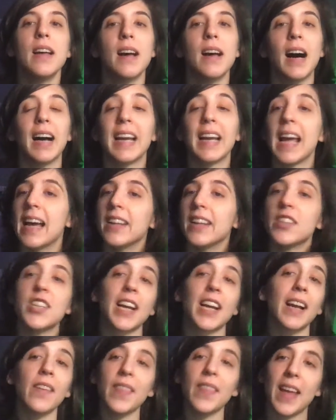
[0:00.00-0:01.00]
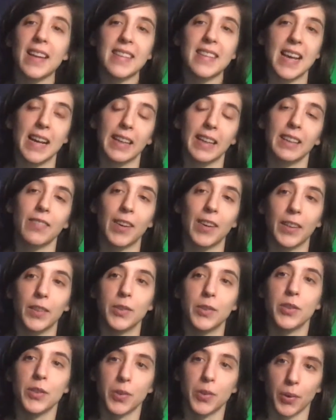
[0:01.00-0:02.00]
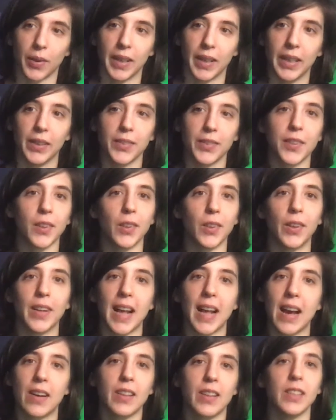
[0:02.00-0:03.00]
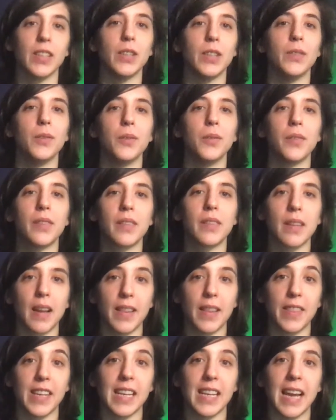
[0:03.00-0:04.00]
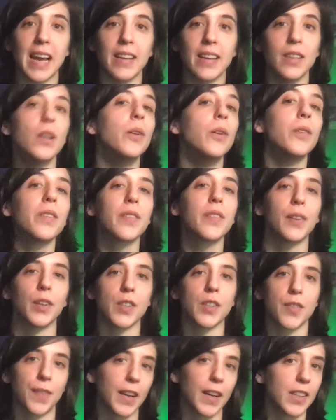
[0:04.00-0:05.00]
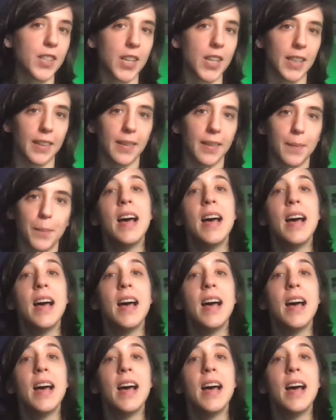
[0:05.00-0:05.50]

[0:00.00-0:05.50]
Again, check out that Tech Fellow tutorial to learn how to use the EndNote search function.